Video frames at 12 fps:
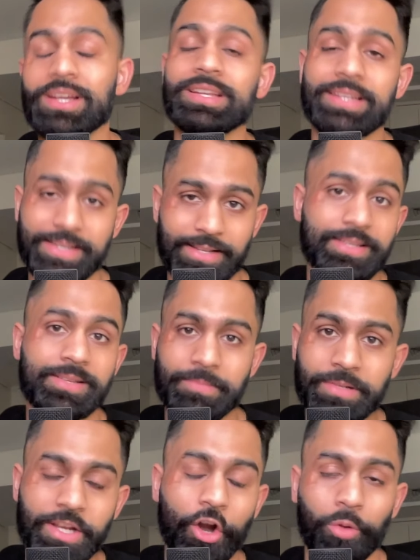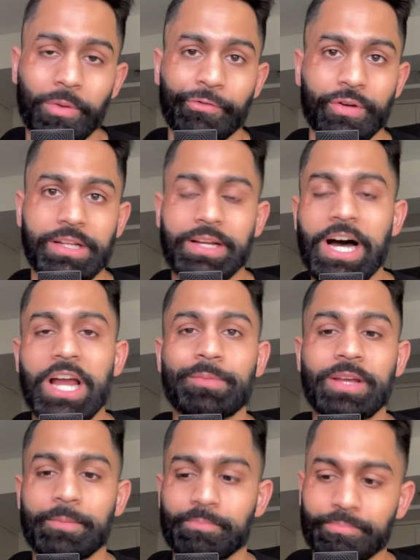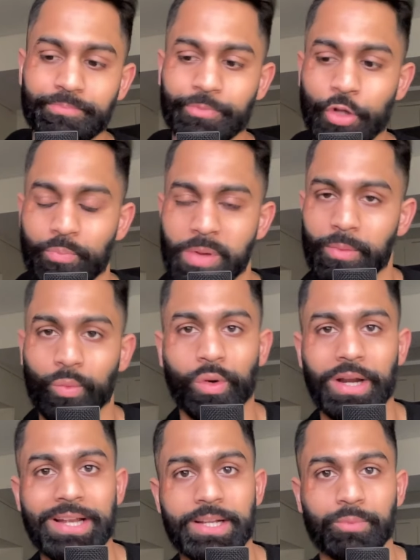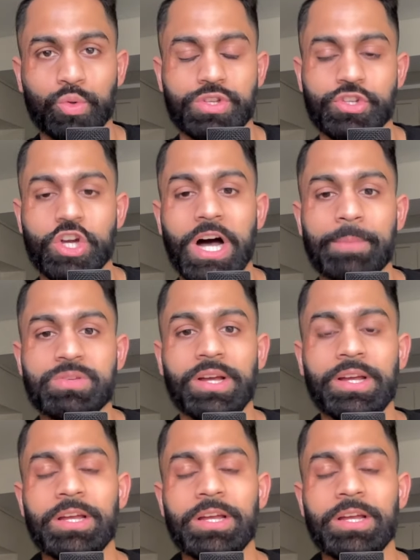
Yes, it's terrible for the economy and, you know, people would end up losing jobs.